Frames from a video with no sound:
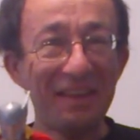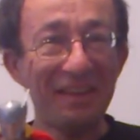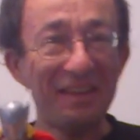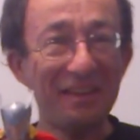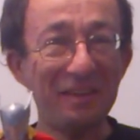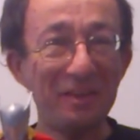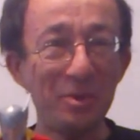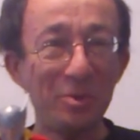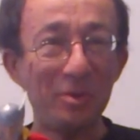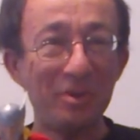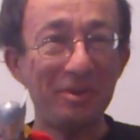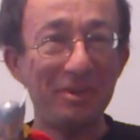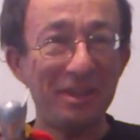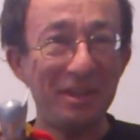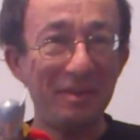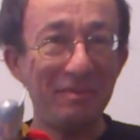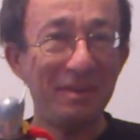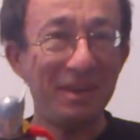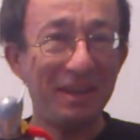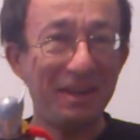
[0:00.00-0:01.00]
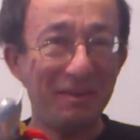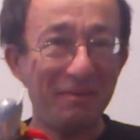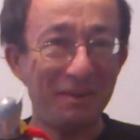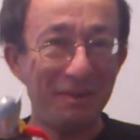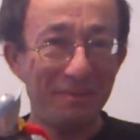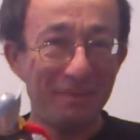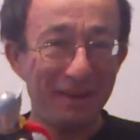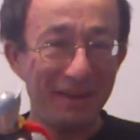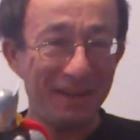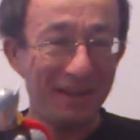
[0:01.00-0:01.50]
Hello, good evening
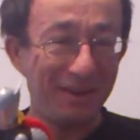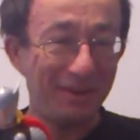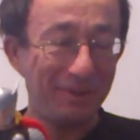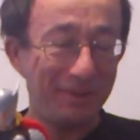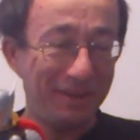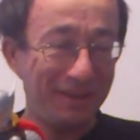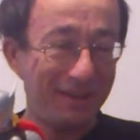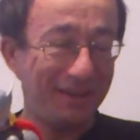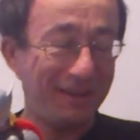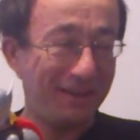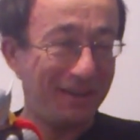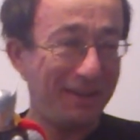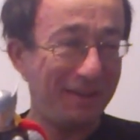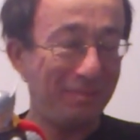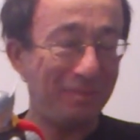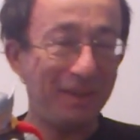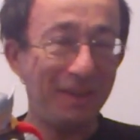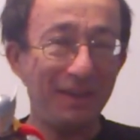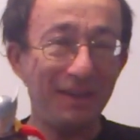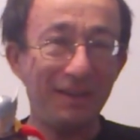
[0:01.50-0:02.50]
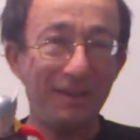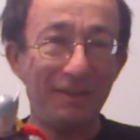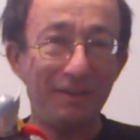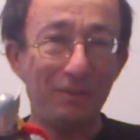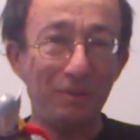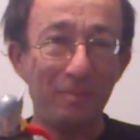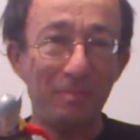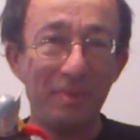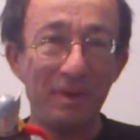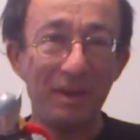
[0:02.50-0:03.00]
everybody out there. I'm here
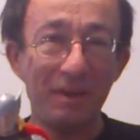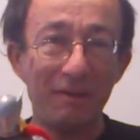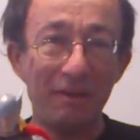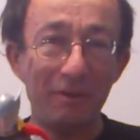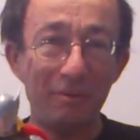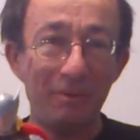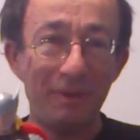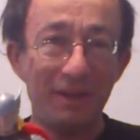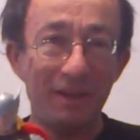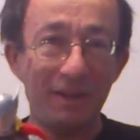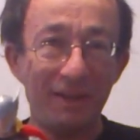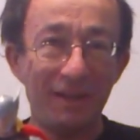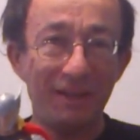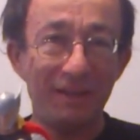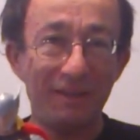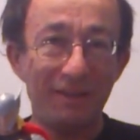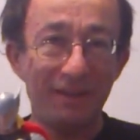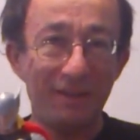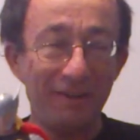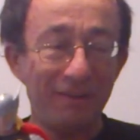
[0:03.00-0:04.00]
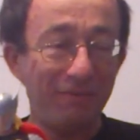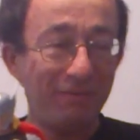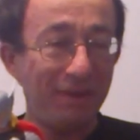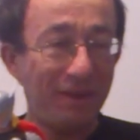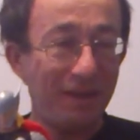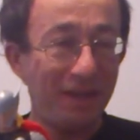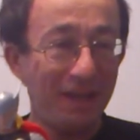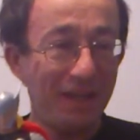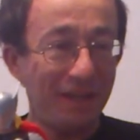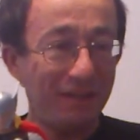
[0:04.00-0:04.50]
to bug you with another
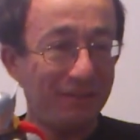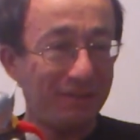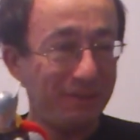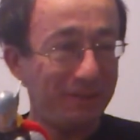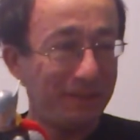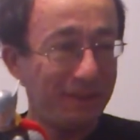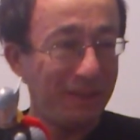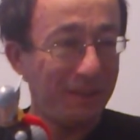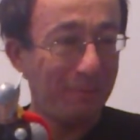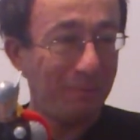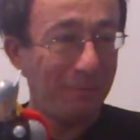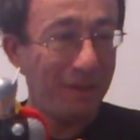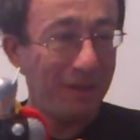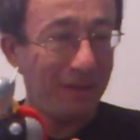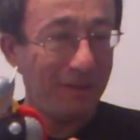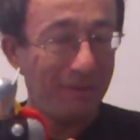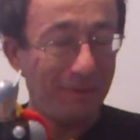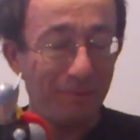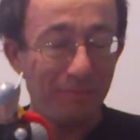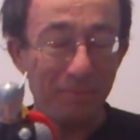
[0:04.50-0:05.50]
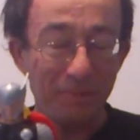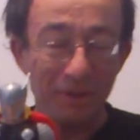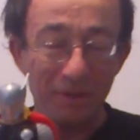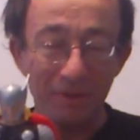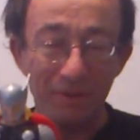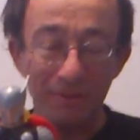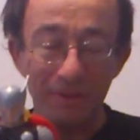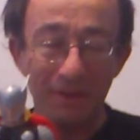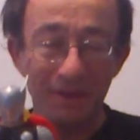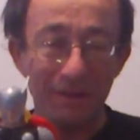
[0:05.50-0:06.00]
very interesting video
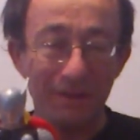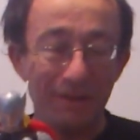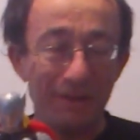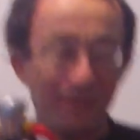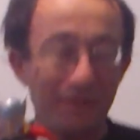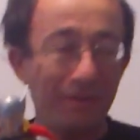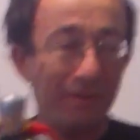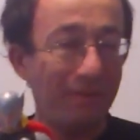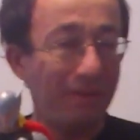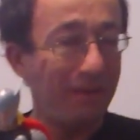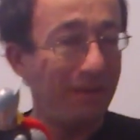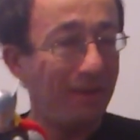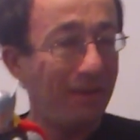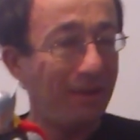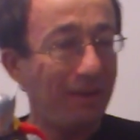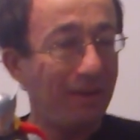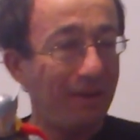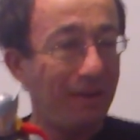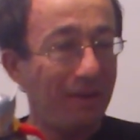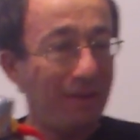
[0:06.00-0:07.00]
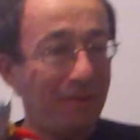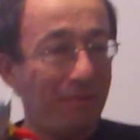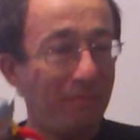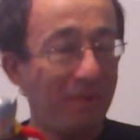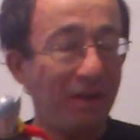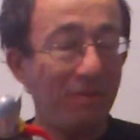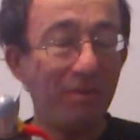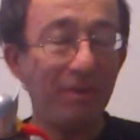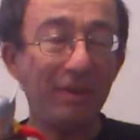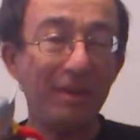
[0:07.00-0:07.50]
about the
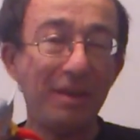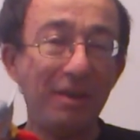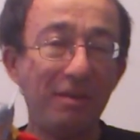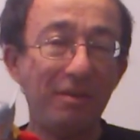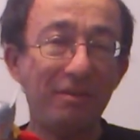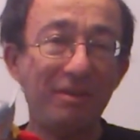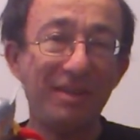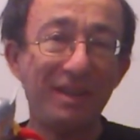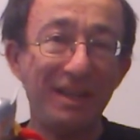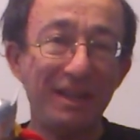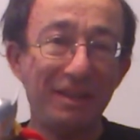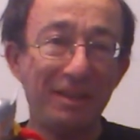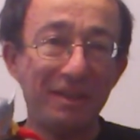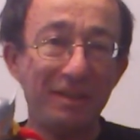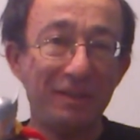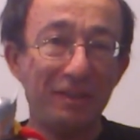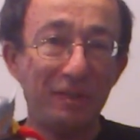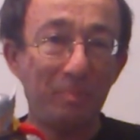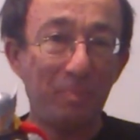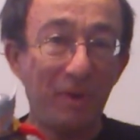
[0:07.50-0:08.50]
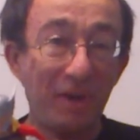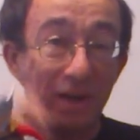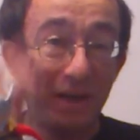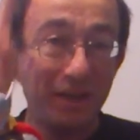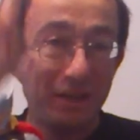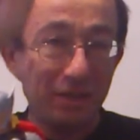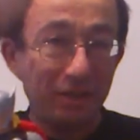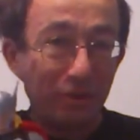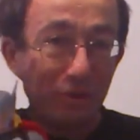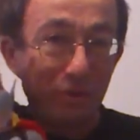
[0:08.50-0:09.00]
Marvel Hero Titans
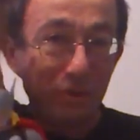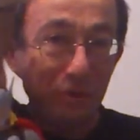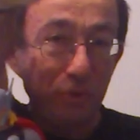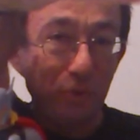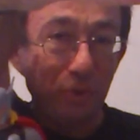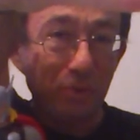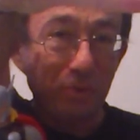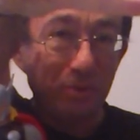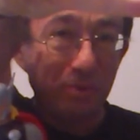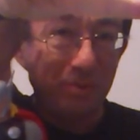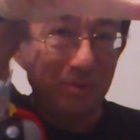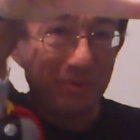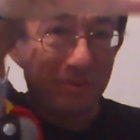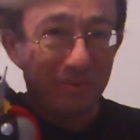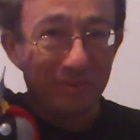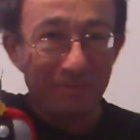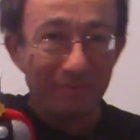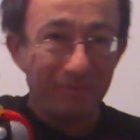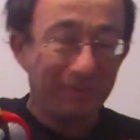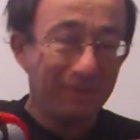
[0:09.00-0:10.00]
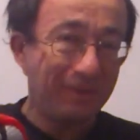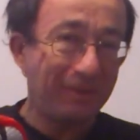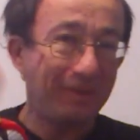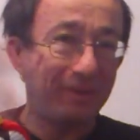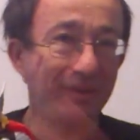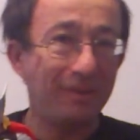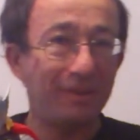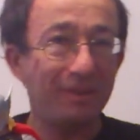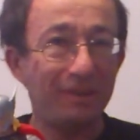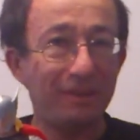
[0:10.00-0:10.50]
Part 2.
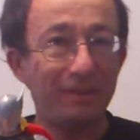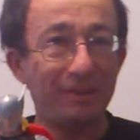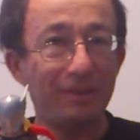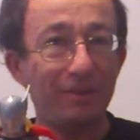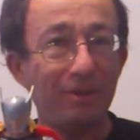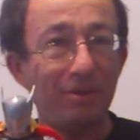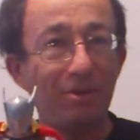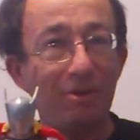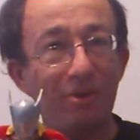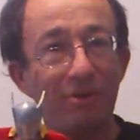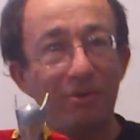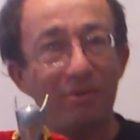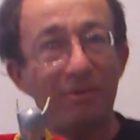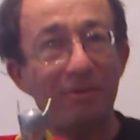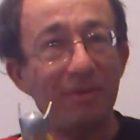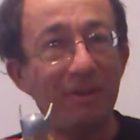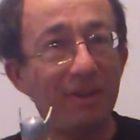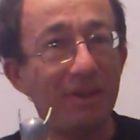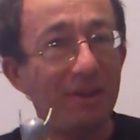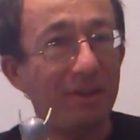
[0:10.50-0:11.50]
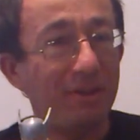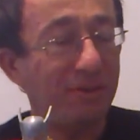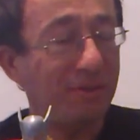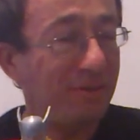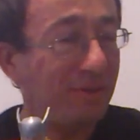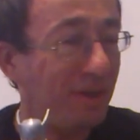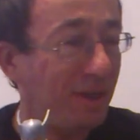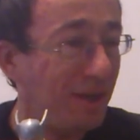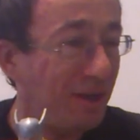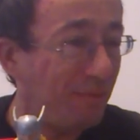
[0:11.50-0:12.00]
So,
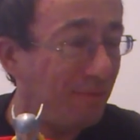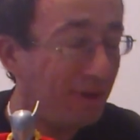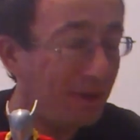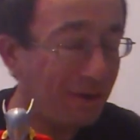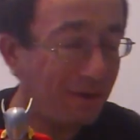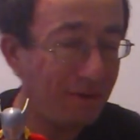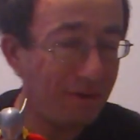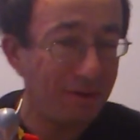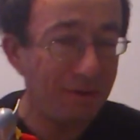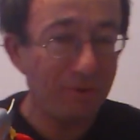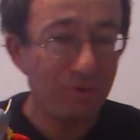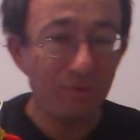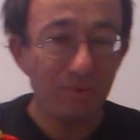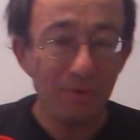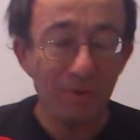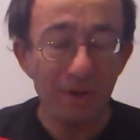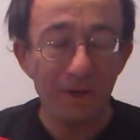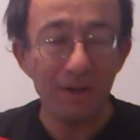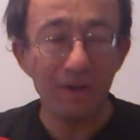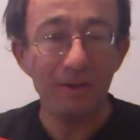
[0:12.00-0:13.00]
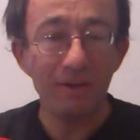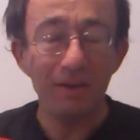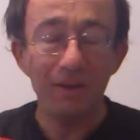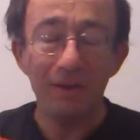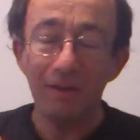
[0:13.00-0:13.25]
today we're going to